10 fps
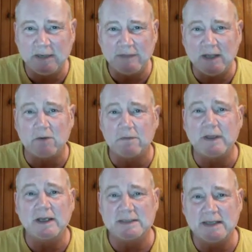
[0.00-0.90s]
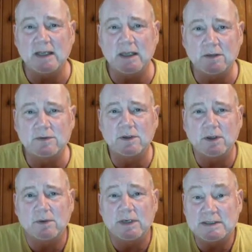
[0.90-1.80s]
If that whole thing is icky to
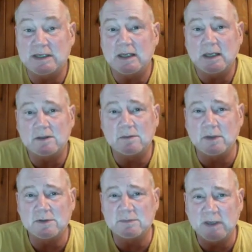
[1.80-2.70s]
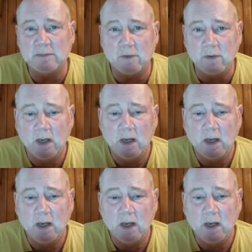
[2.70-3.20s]
you, and it's icky to most people,